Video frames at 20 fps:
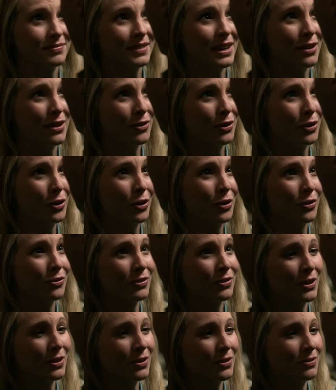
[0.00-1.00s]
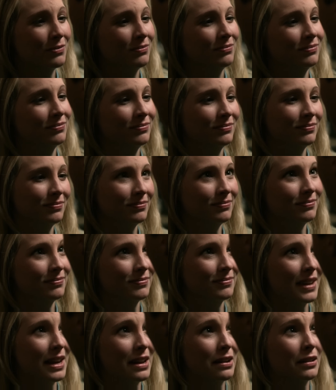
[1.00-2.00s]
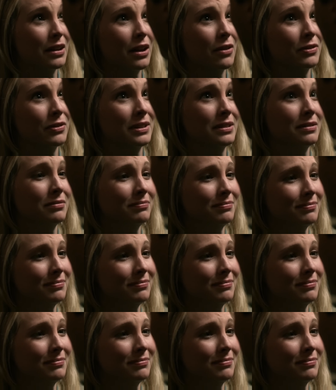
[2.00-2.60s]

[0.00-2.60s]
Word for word: I have a curfew at 11.